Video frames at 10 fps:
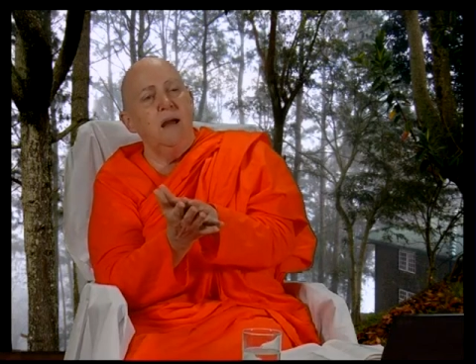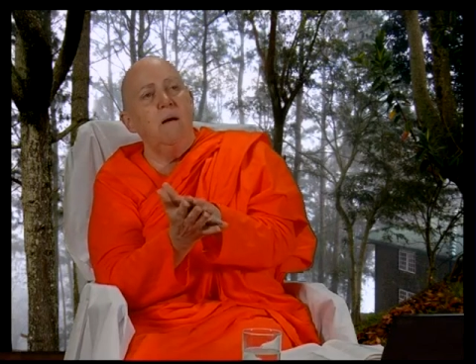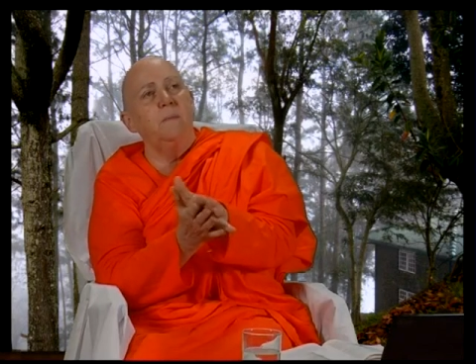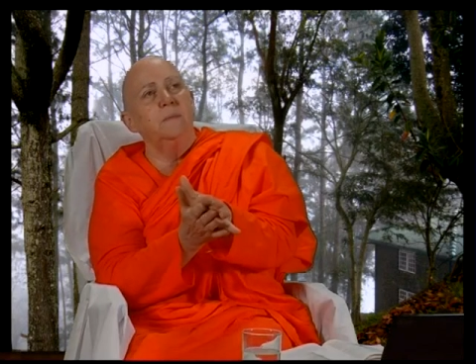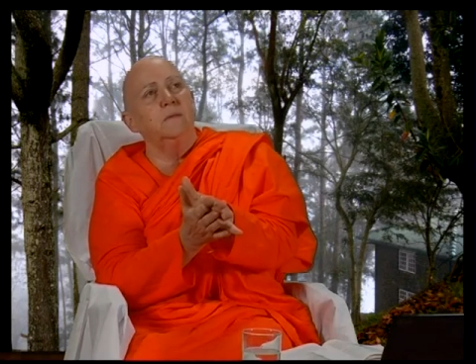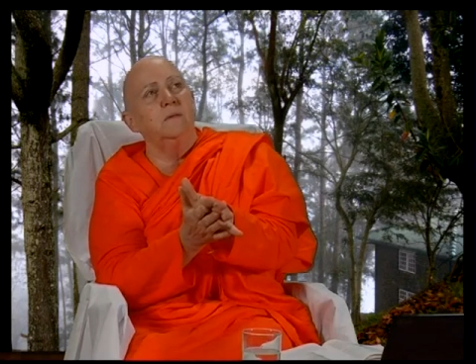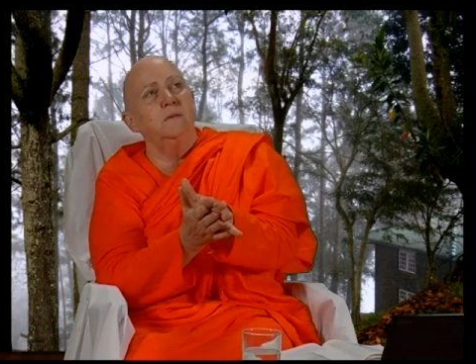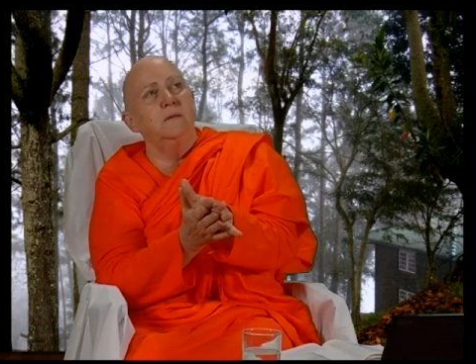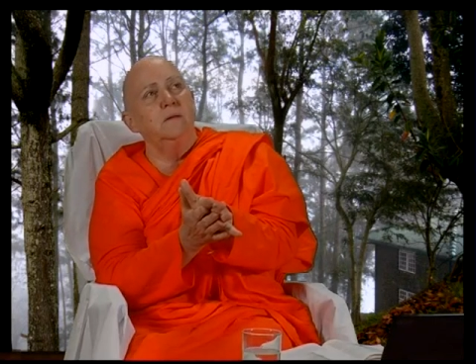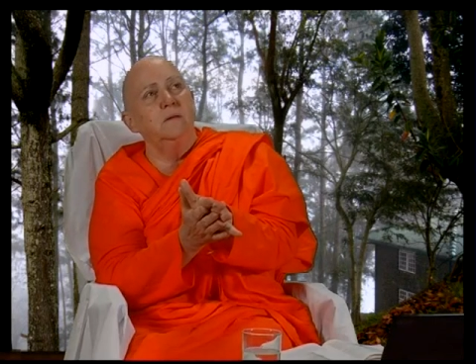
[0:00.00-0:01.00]
Now,
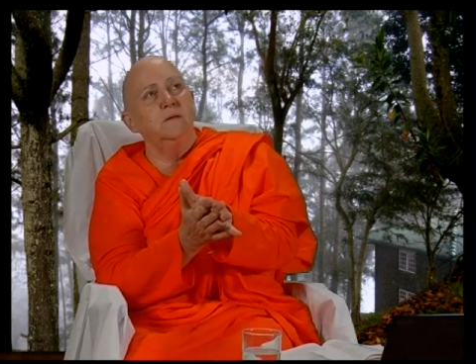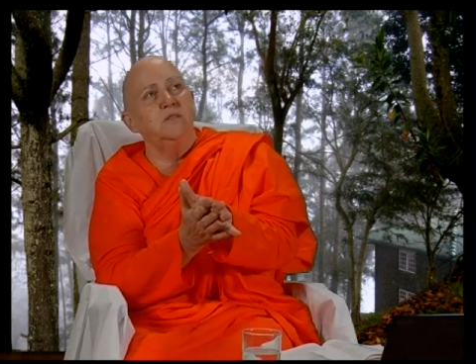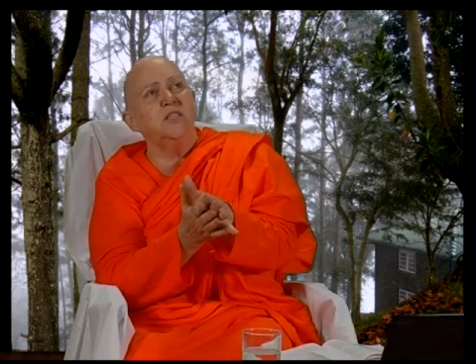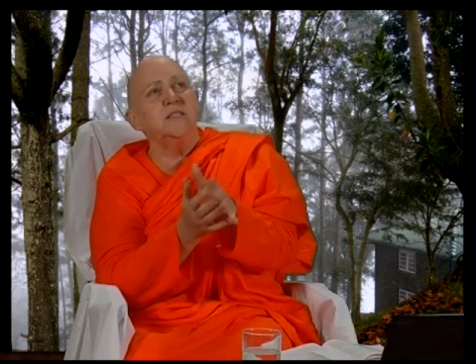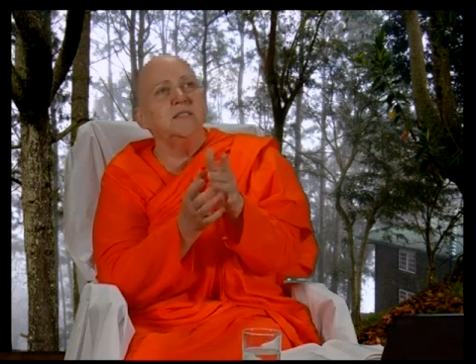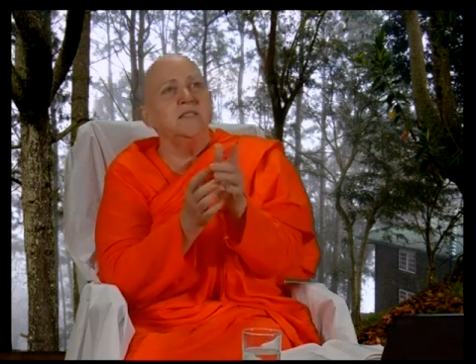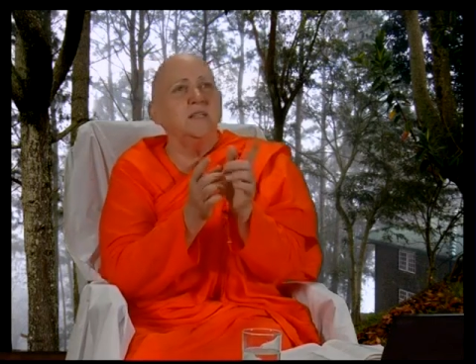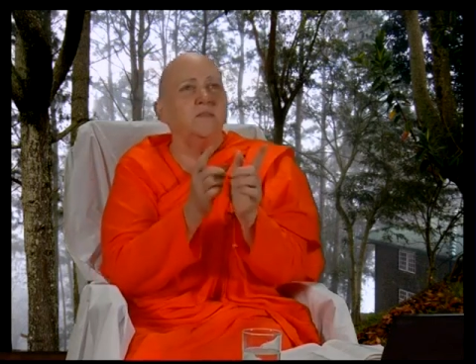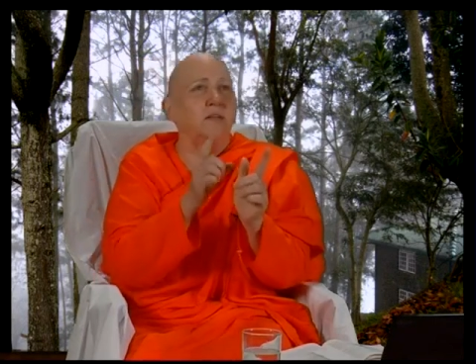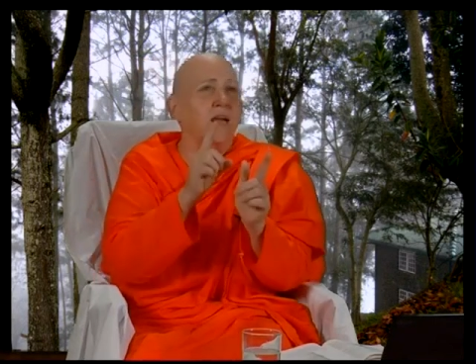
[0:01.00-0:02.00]
just to
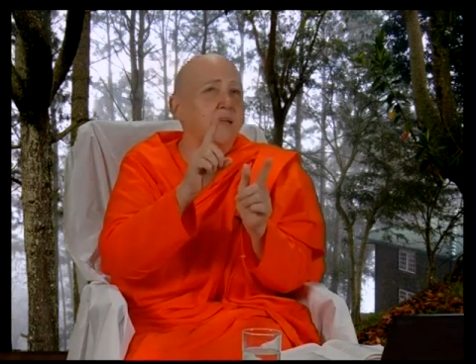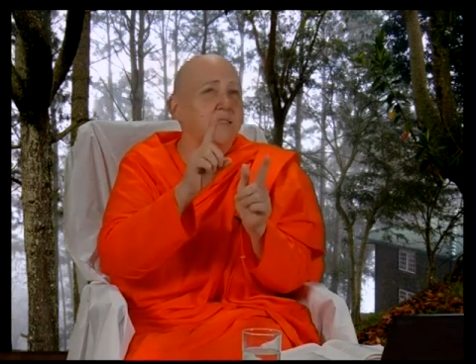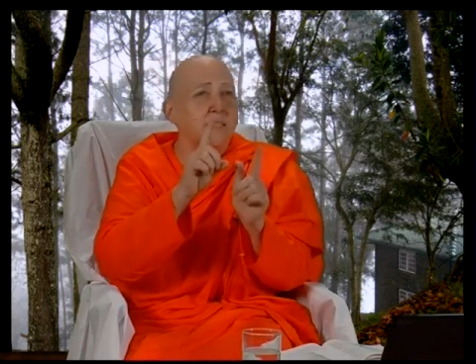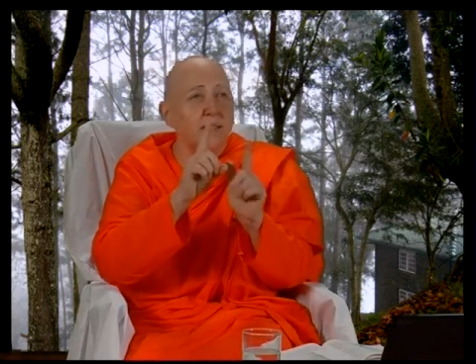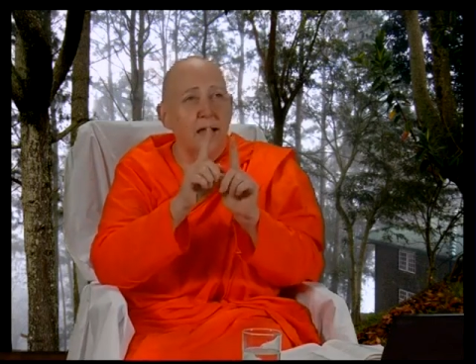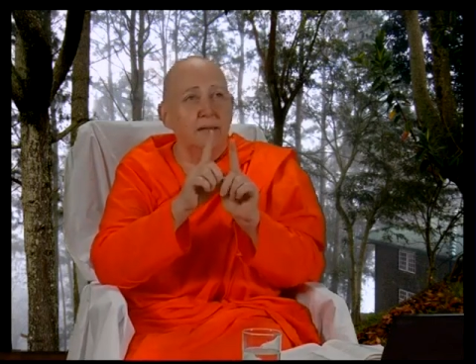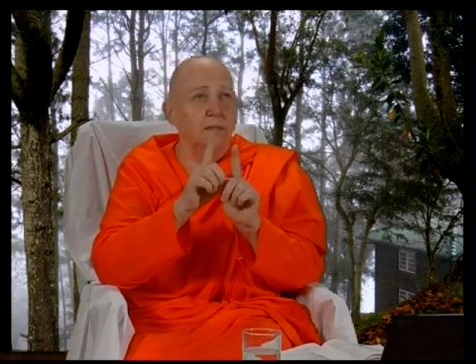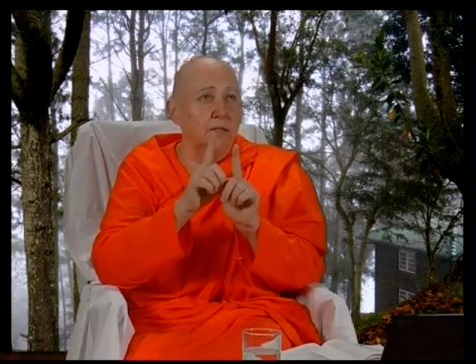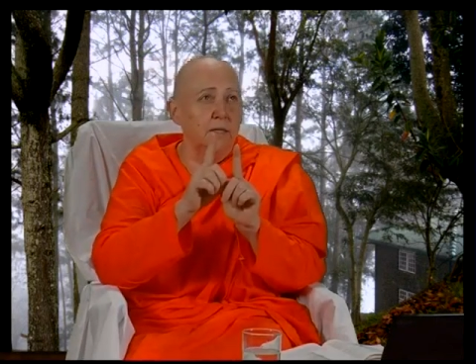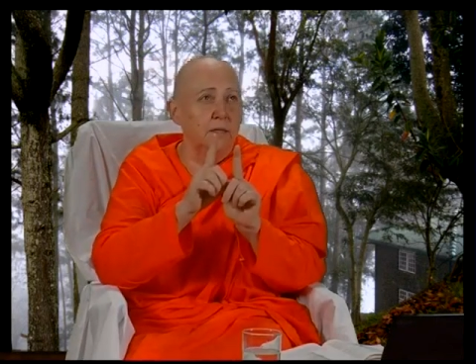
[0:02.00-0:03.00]
deviate
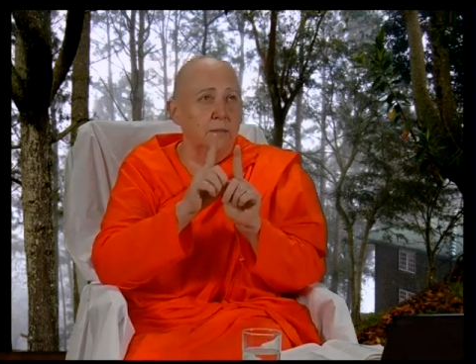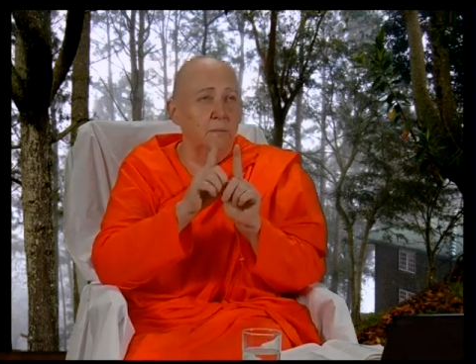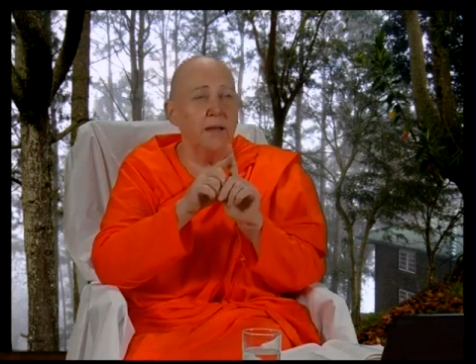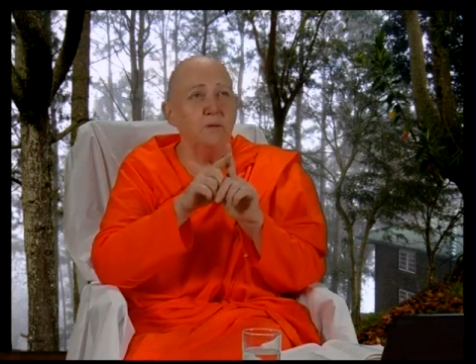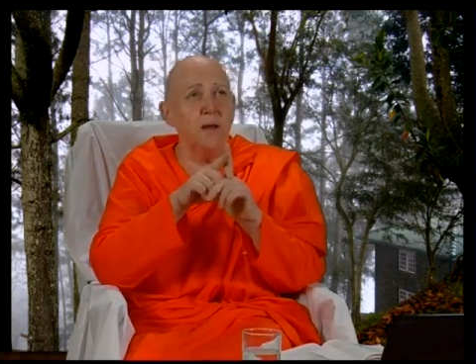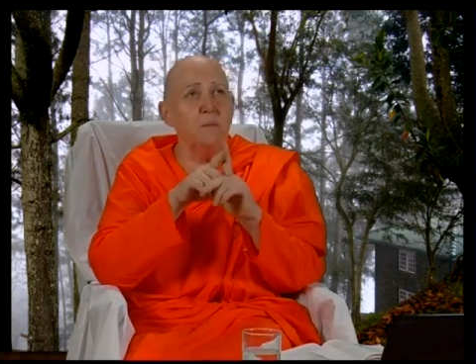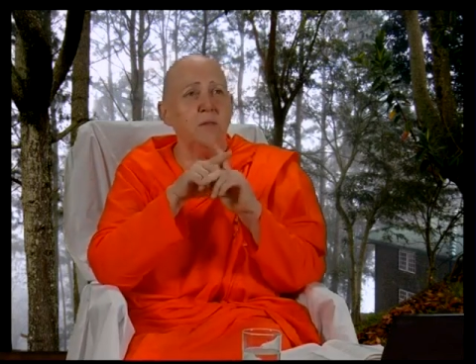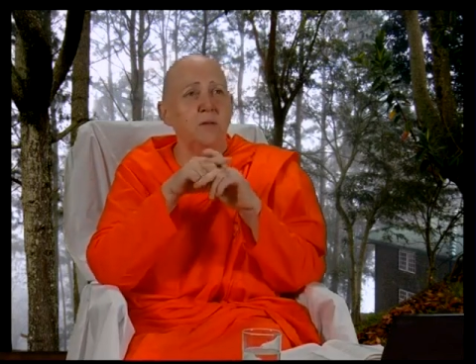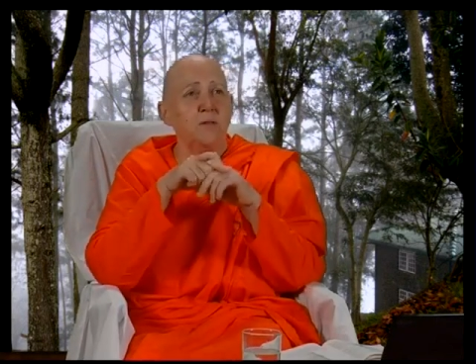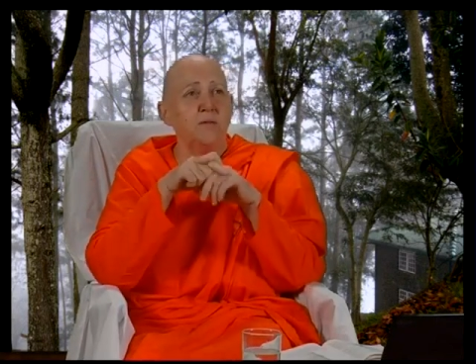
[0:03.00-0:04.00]
slightly, my
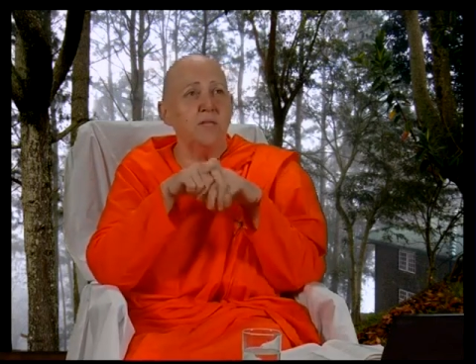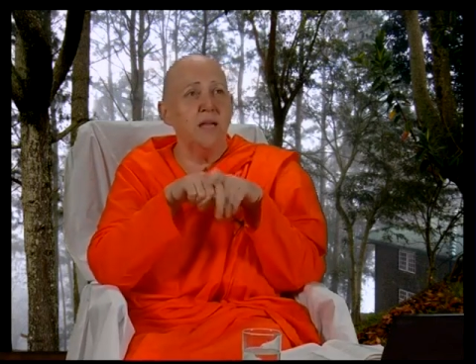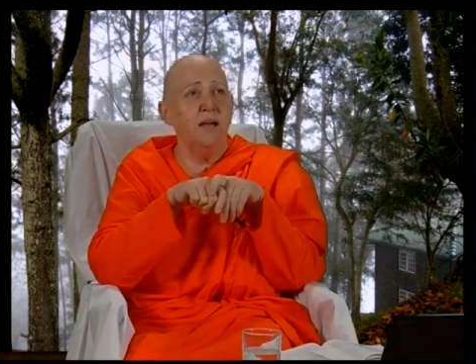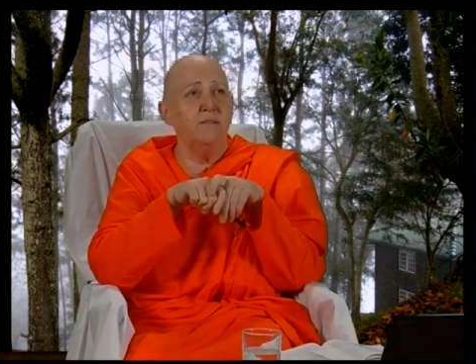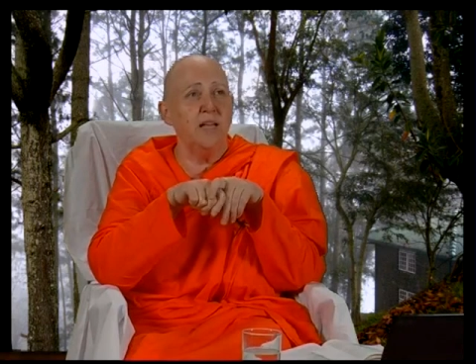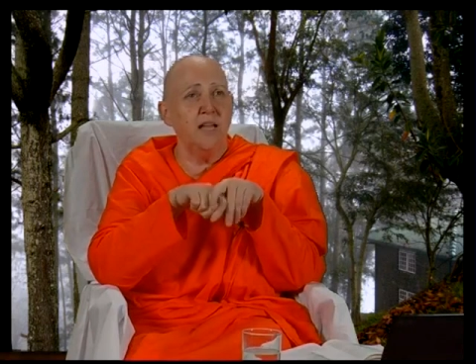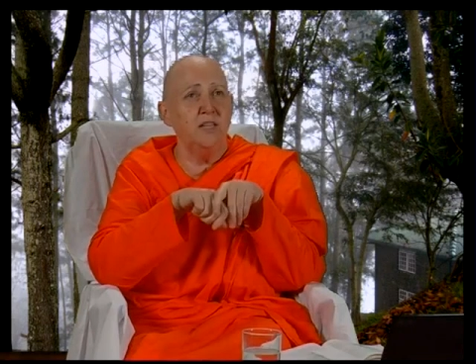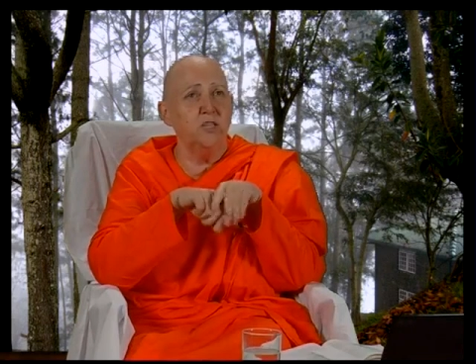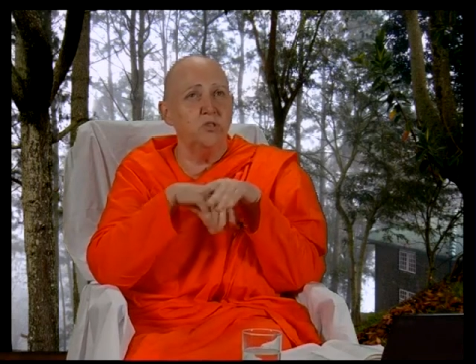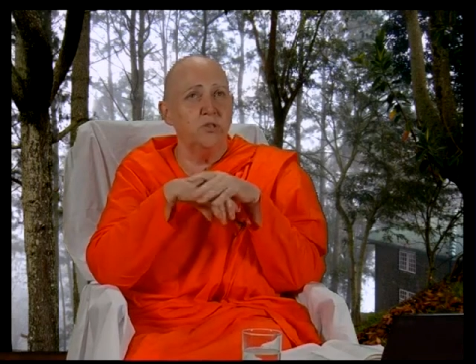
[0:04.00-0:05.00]
grandmother used to have an
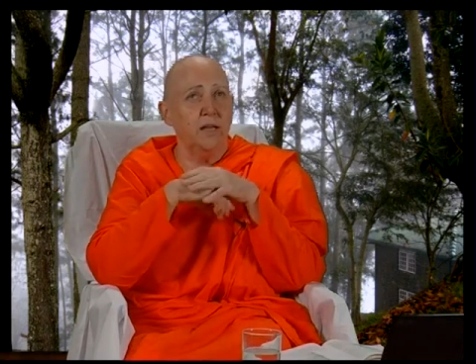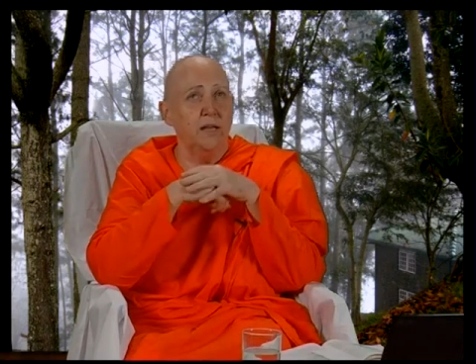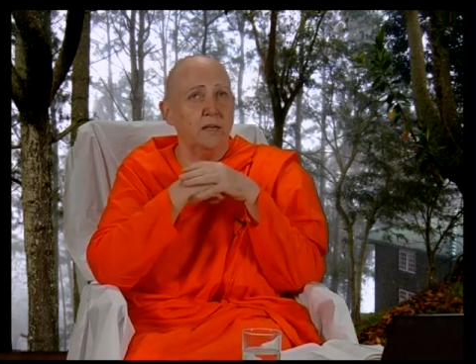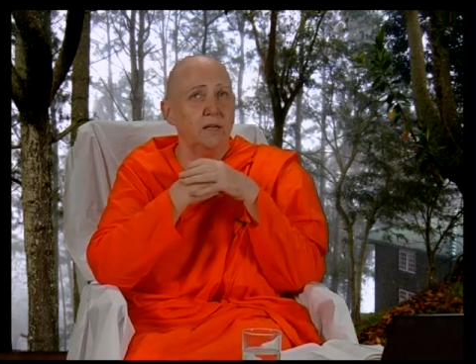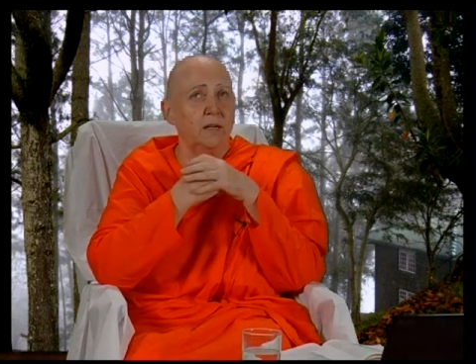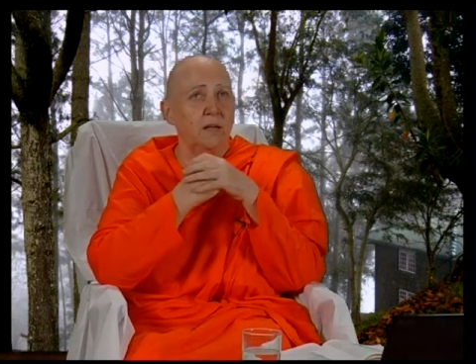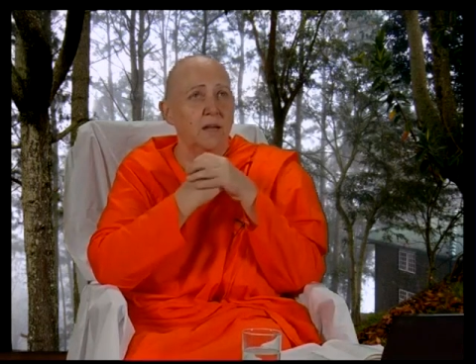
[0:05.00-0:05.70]
angel cake